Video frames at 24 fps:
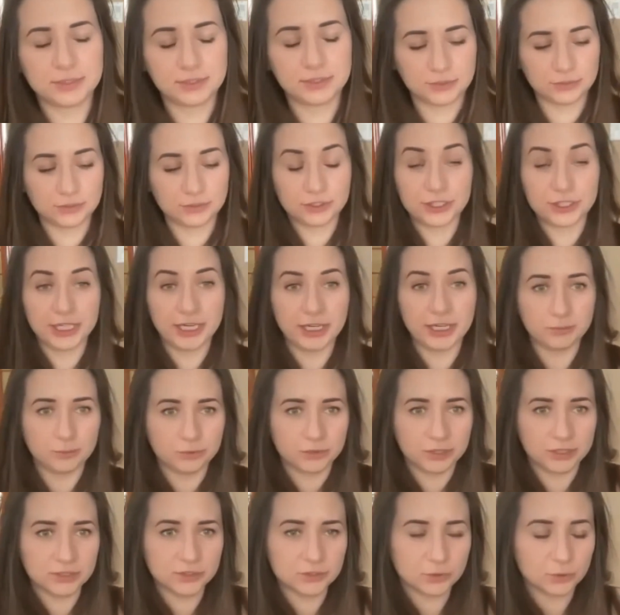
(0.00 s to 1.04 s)
create
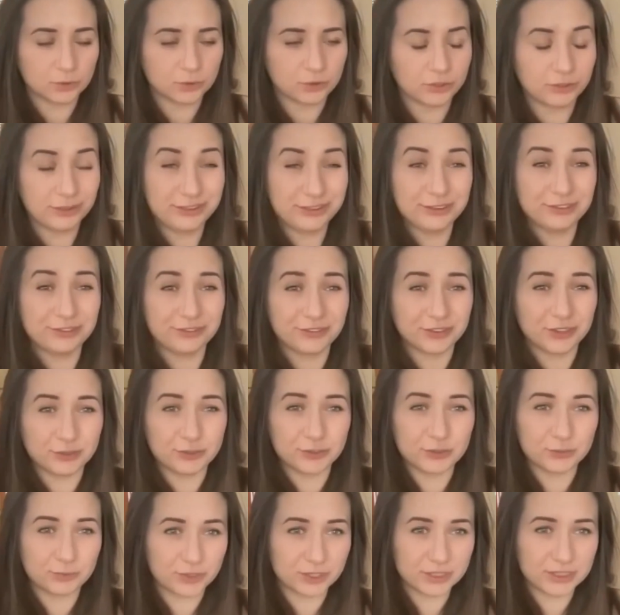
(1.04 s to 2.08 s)
words or look for
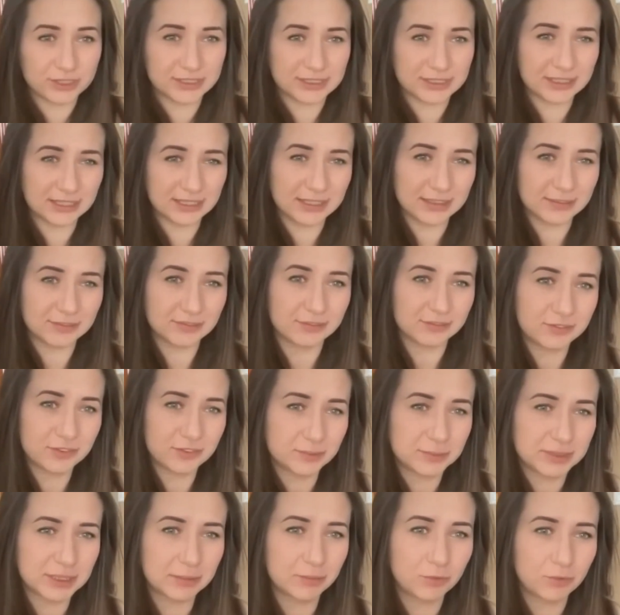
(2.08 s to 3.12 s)
those words like
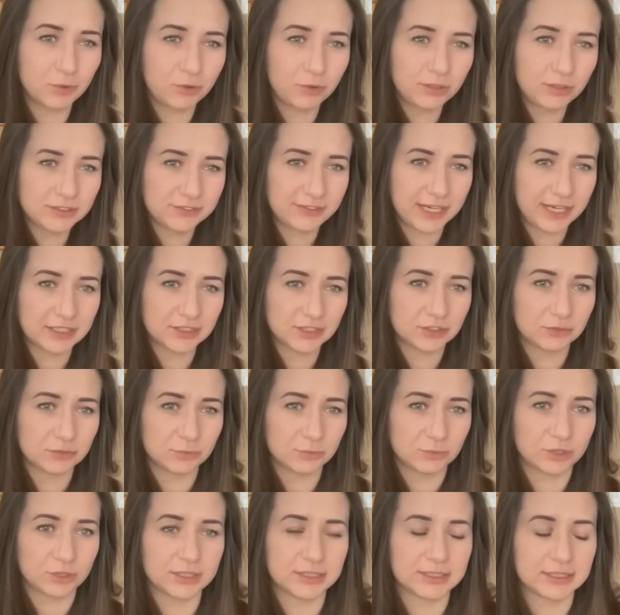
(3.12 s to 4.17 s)
from some old fashioned
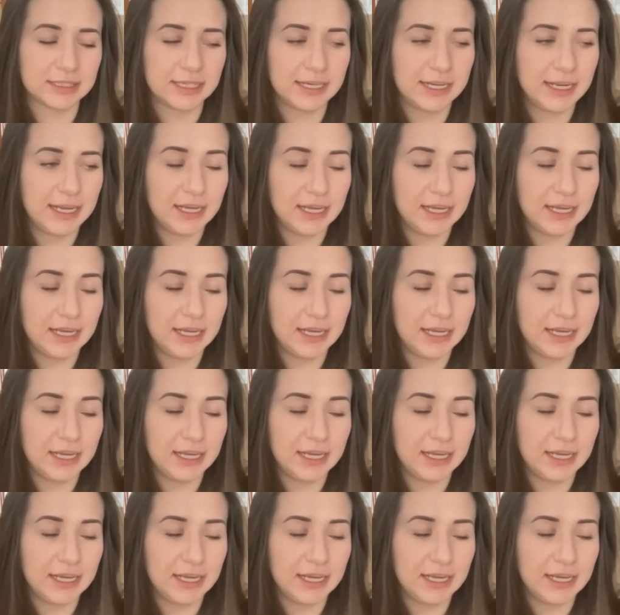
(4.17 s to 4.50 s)
words.